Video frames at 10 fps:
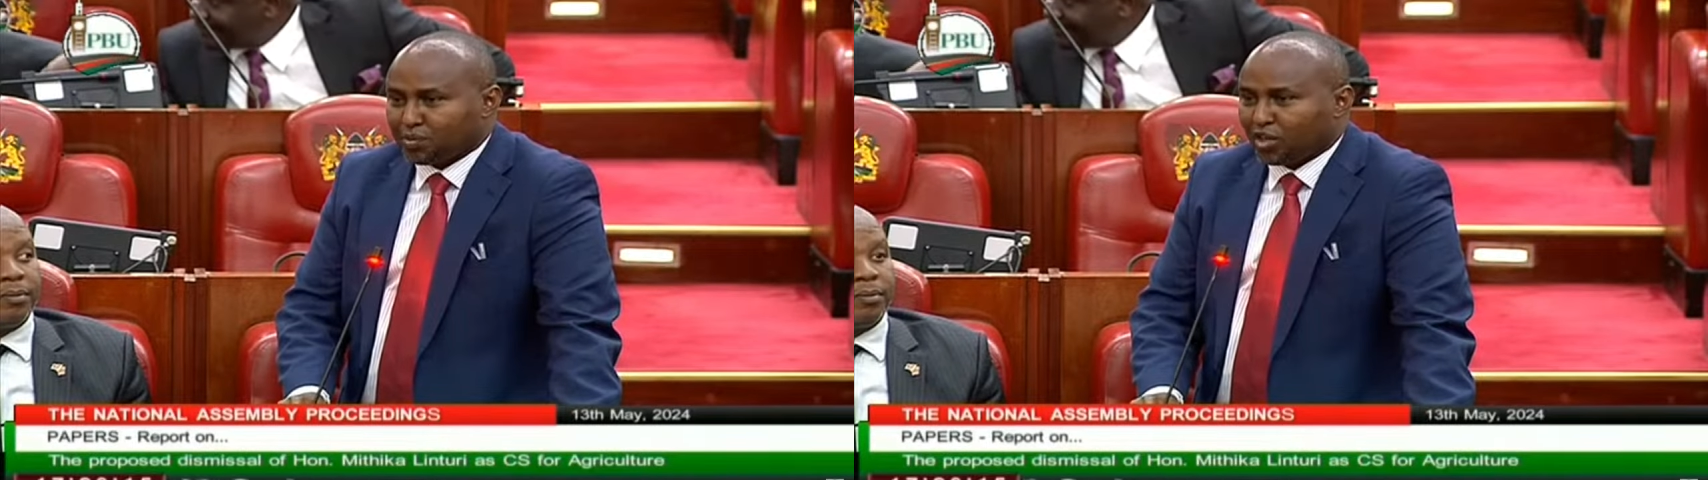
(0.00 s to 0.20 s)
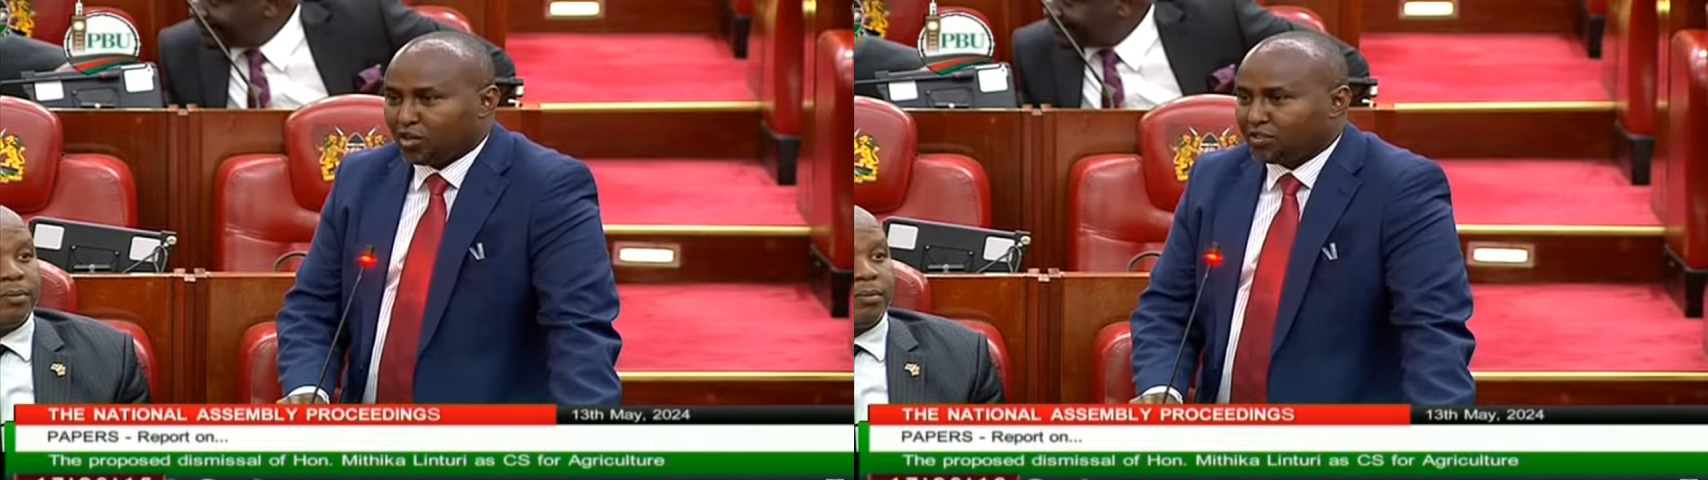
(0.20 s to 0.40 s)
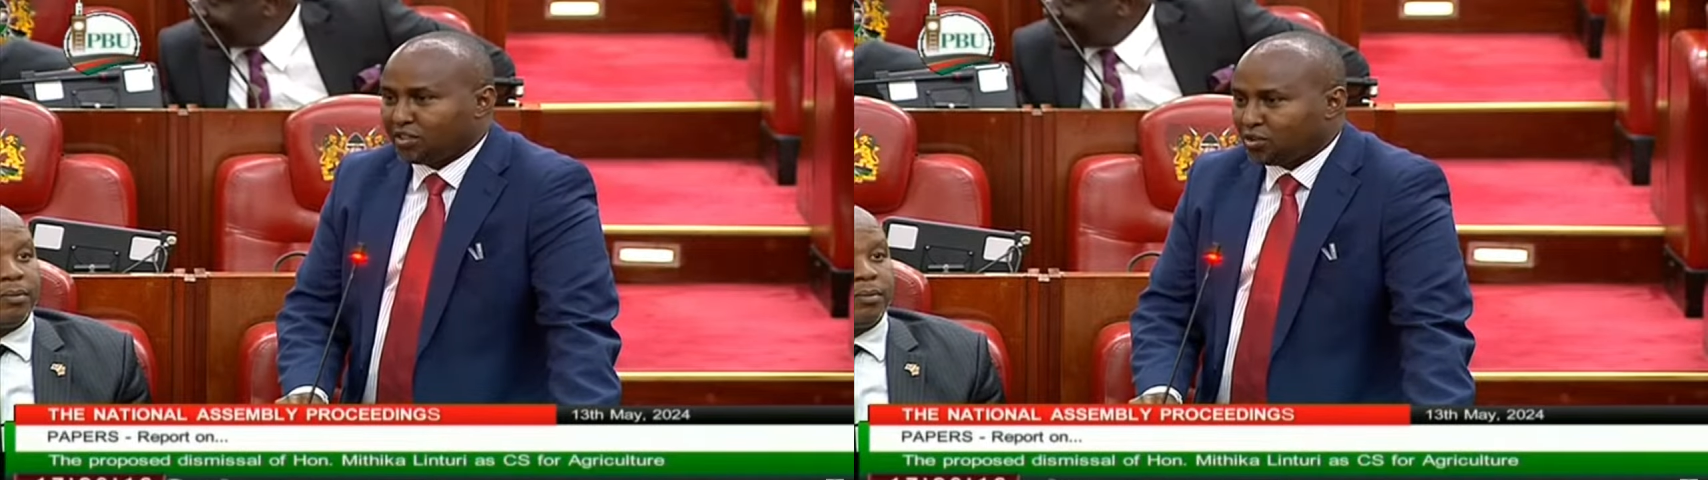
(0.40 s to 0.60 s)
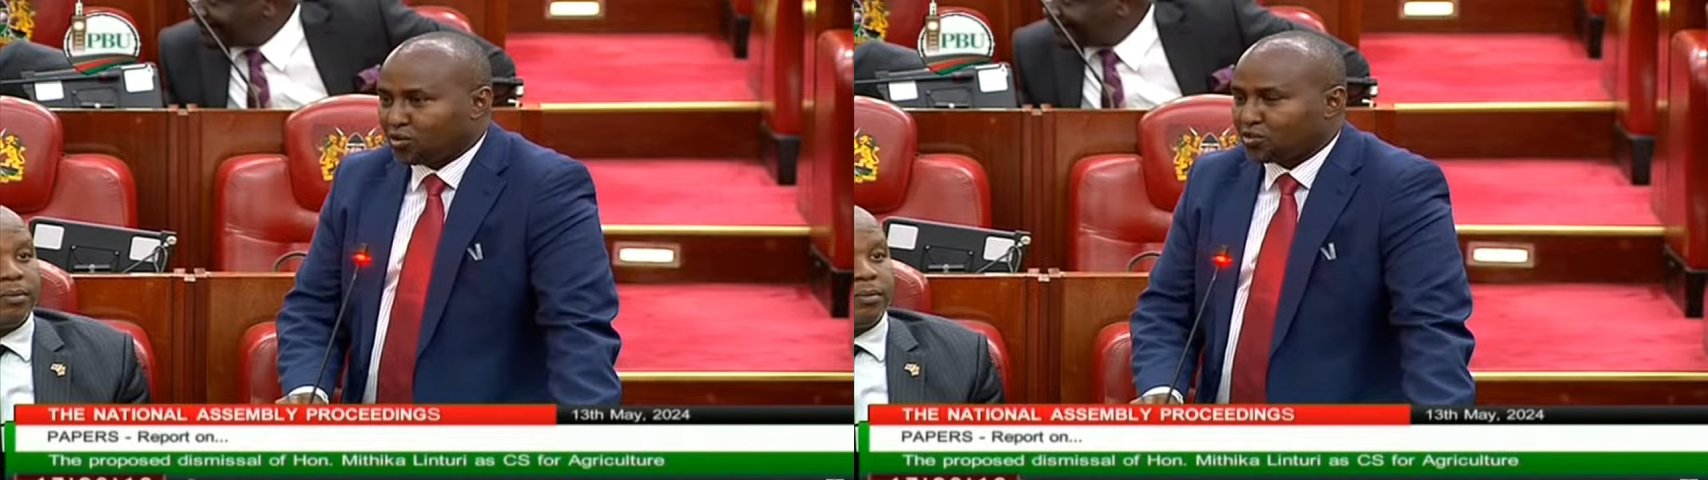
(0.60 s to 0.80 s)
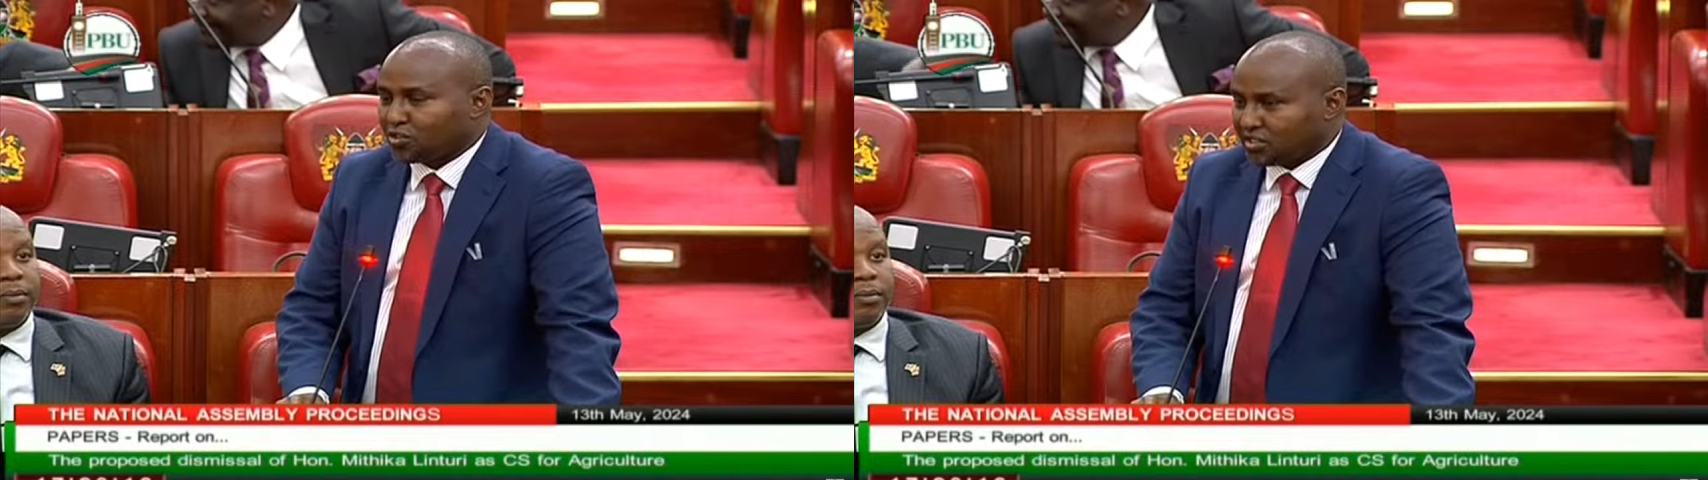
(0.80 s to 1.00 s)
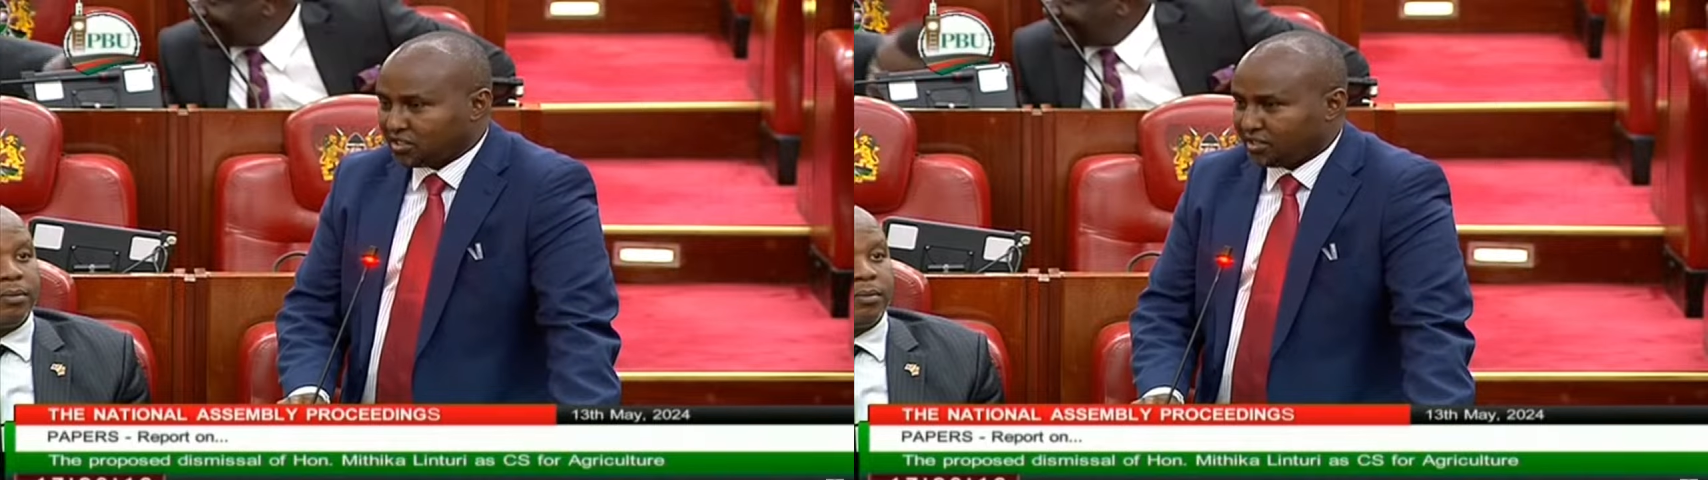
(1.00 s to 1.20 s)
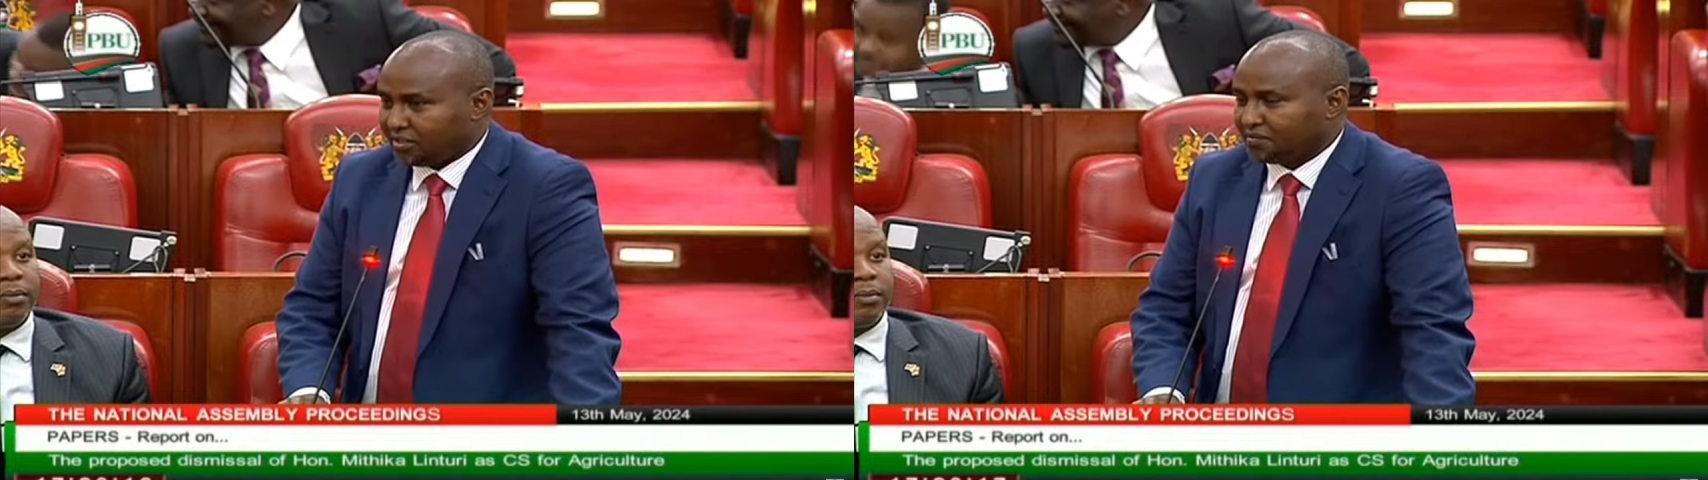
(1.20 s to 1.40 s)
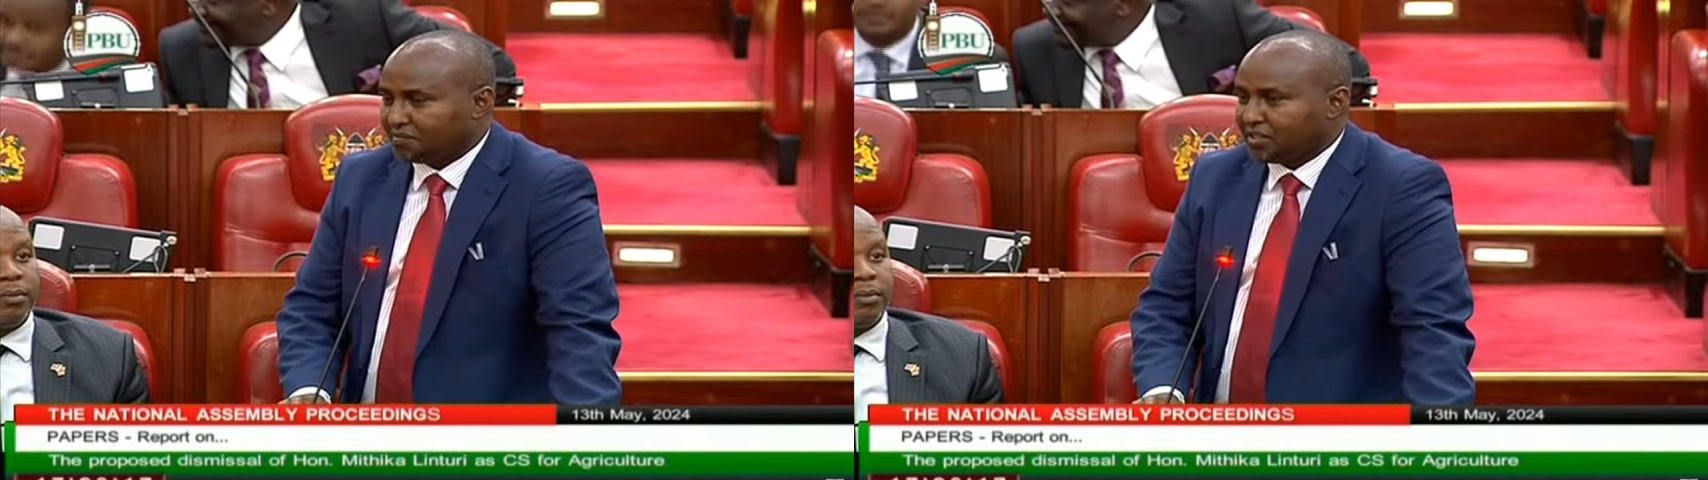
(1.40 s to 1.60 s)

Speaker, of the new constitution,